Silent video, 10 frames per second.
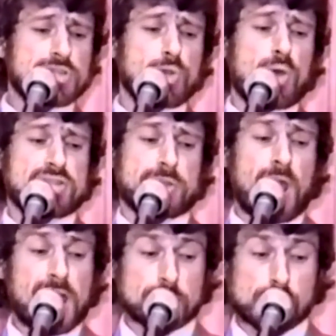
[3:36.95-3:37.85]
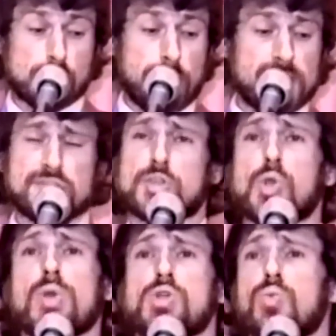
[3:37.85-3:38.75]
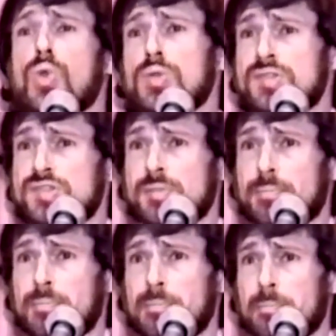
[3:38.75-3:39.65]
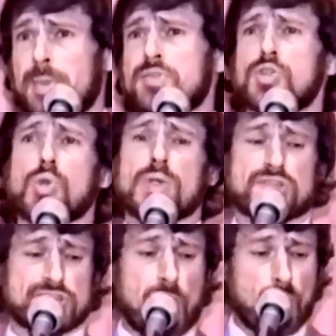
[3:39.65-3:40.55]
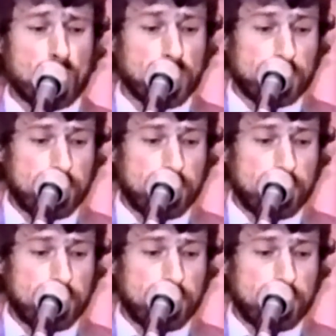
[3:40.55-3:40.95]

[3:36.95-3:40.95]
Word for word: lost touch with its Jewish roots, its Jewish soul,